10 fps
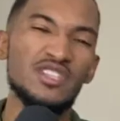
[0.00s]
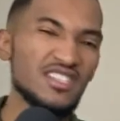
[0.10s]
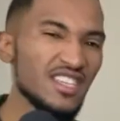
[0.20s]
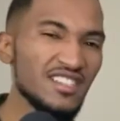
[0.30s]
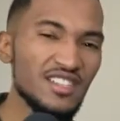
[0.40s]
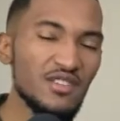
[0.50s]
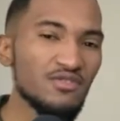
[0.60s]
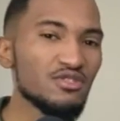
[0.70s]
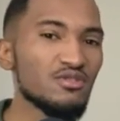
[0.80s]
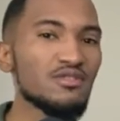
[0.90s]
sit still
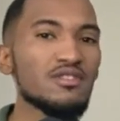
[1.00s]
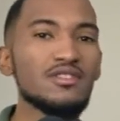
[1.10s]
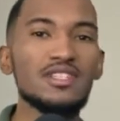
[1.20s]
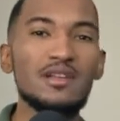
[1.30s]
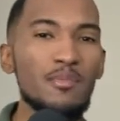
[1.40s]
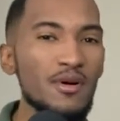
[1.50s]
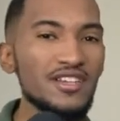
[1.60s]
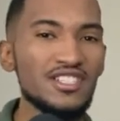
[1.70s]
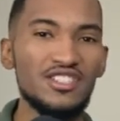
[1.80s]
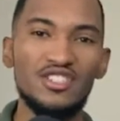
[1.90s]
for too long, the
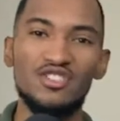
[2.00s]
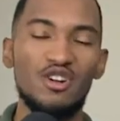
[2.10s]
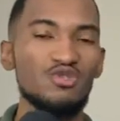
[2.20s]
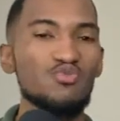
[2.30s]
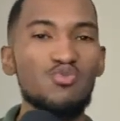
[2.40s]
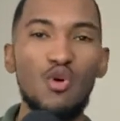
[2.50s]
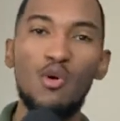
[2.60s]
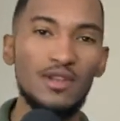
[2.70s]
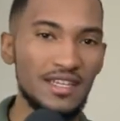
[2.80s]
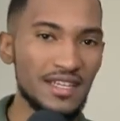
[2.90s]
depression just starts
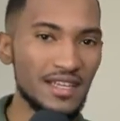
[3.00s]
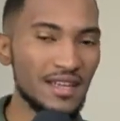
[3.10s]
rolling in.